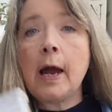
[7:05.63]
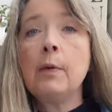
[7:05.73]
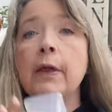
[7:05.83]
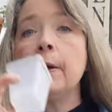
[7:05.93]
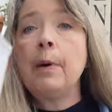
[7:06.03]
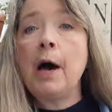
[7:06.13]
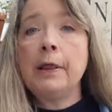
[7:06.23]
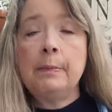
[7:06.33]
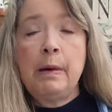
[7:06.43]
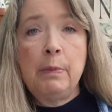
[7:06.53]
I will then
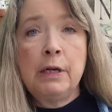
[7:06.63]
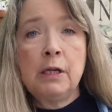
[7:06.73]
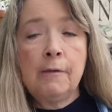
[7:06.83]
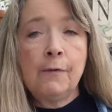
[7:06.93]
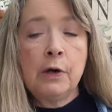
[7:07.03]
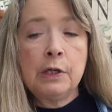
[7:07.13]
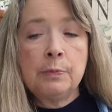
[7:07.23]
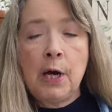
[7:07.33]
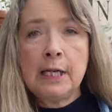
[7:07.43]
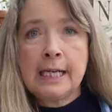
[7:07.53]
pot them up into the 4-inch
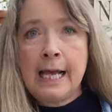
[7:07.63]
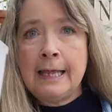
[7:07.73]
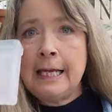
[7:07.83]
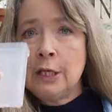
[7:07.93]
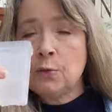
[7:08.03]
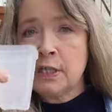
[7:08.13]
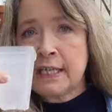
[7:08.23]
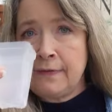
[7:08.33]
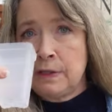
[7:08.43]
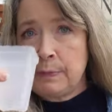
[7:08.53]
pots. And these will
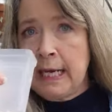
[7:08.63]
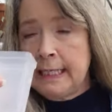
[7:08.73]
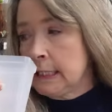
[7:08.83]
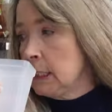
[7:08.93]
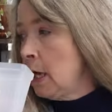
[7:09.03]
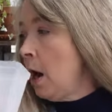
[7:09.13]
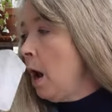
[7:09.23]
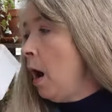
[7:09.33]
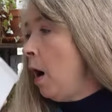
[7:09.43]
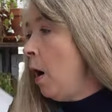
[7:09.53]
save space
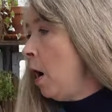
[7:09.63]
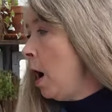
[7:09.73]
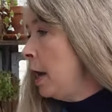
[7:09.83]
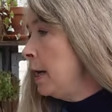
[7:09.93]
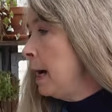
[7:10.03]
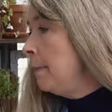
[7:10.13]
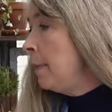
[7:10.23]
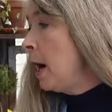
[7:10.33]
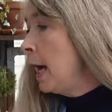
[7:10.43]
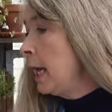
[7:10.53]
on
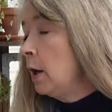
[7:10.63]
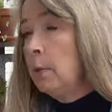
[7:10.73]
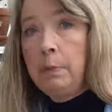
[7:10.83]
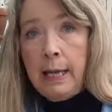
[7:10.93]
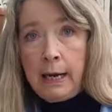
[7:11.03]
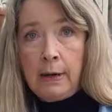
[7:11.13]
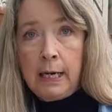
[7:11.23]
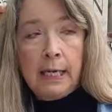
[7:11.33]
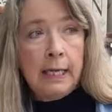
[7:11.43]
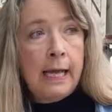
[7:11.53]
my plant
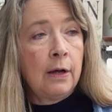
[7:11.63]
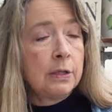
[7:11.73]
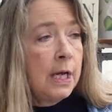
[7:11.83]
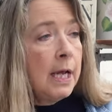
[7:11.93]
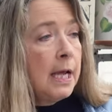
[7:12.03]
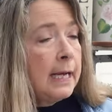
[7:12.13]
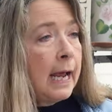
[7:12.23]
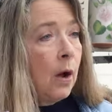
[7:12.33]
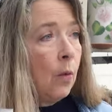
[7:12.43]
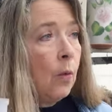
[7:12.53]
rack in the house.
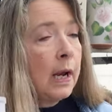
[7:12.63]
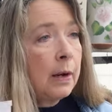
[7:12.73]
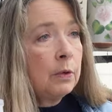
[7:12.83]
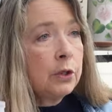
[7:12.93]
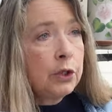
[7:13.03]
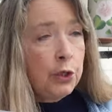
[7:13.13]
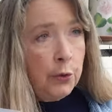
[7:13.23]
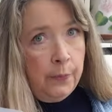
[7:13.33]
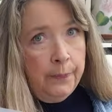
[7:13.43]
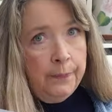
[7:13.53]
Now, what I will
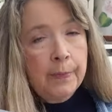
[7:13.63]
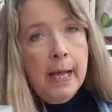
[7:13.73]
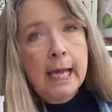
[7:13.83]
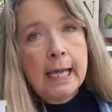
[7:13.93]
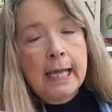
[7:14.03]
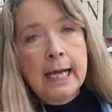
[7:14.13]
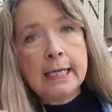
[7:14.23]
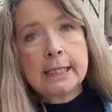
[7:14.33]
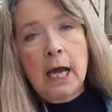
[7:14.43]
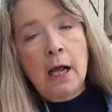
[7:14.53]
do
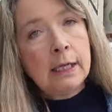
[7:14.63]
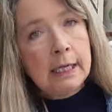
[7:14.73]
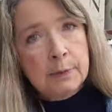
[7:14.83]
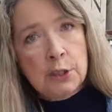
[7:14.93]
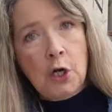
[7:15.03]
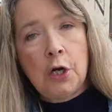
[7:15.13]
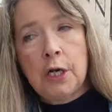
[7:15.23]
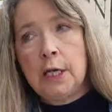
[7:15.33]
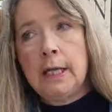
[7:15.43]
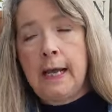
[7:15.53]
is I'll get them
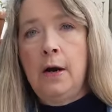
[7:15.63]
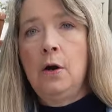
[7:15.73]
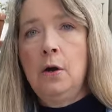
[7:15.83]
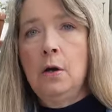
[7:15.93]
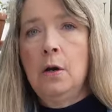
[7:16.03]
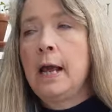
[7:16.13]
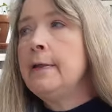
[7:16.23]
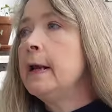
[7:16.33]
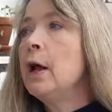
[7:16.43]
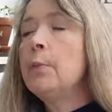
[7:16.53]
started in there,
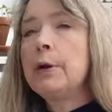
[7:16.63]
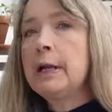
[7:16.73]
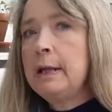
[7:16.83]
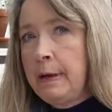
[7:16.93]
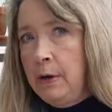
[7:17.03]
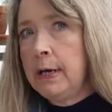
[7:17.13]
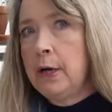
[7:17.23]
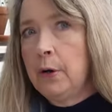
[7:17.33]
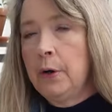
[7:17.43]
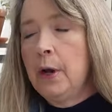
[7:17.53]
and then I'll bring them out
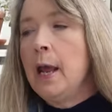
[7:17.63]
here.